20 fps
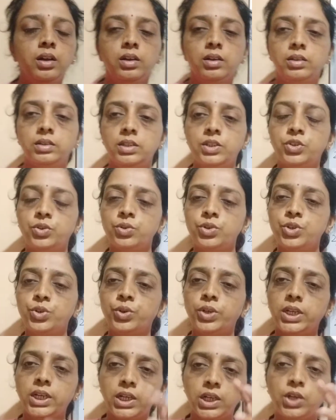The
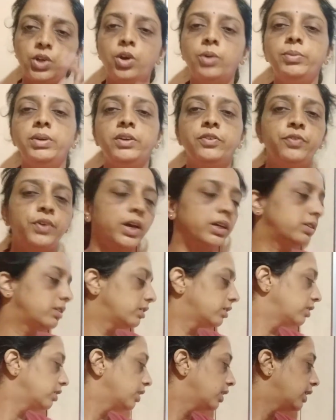socio-economic
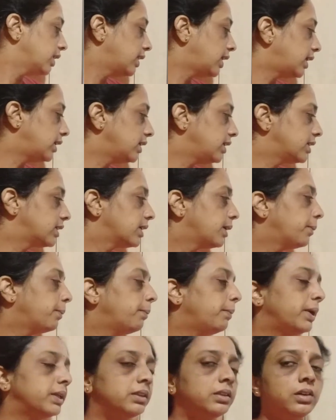factor, that is
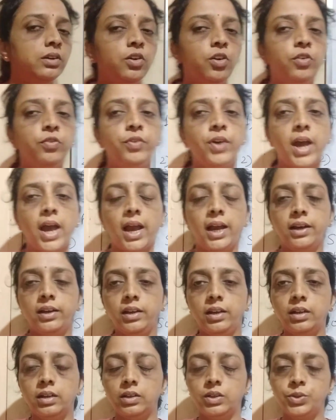method of
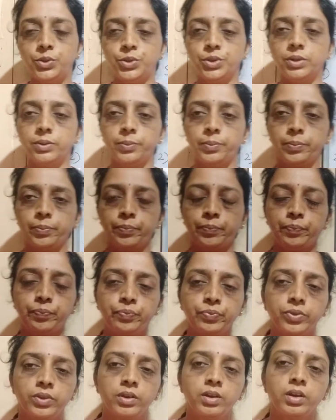agriculture.
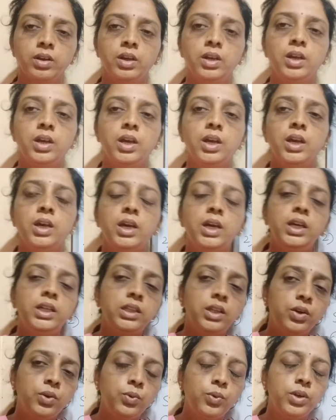In the
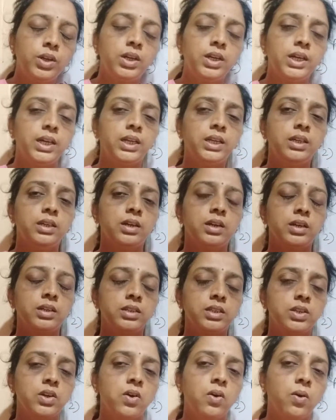rural
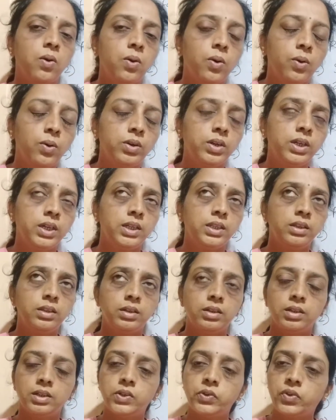areas or in
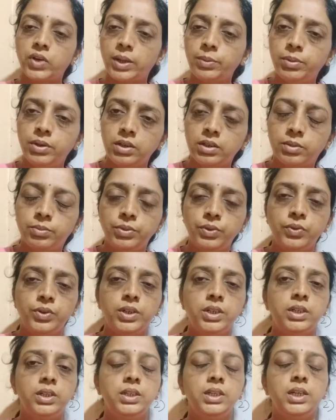the tribal
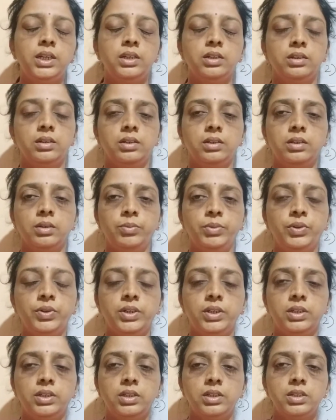
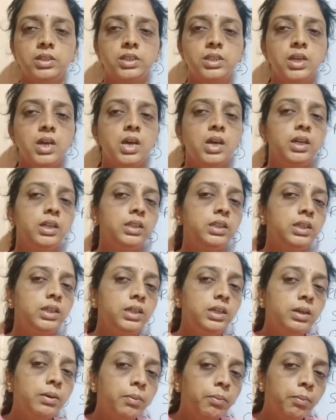communities, the
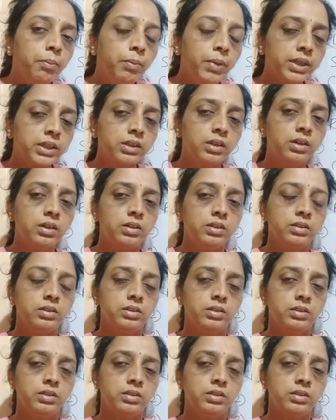method